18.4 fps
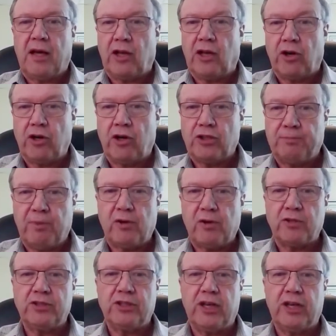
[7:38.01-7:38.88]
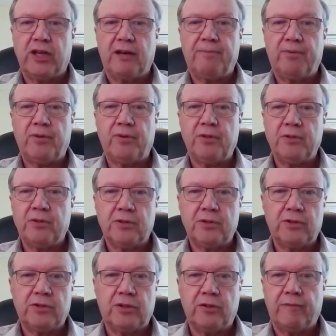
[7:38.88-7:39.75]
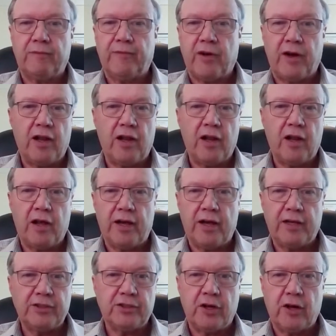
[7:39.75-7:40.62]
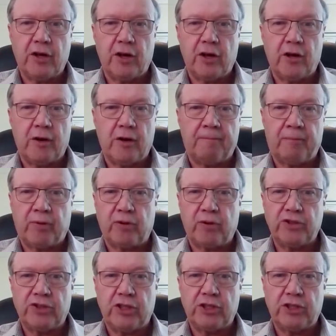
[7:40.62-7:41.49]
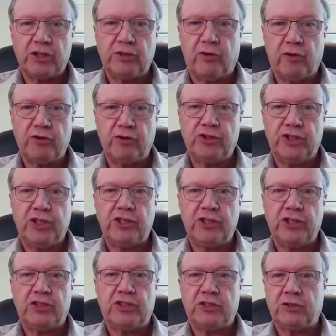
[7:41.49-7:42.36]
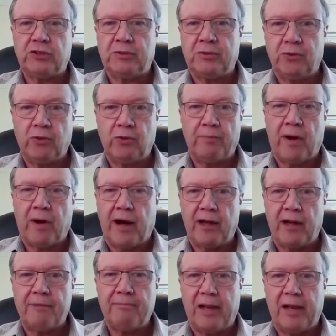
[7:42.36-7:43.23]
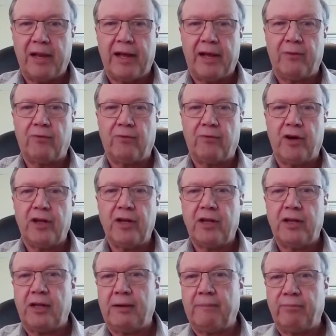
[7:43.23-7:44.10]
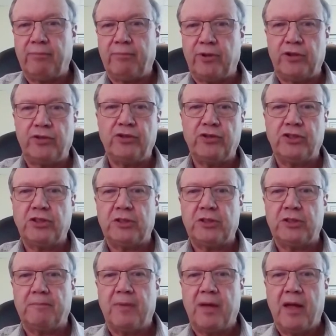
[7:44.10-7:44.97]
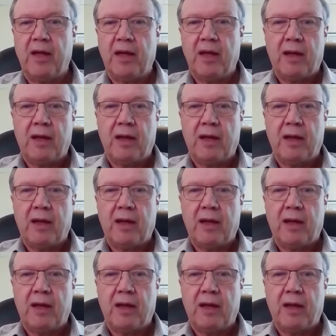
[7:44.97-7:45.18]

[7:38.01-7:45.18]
a large bulk sample, to finalize our process flow sheets, do a pilot plant run, and produce some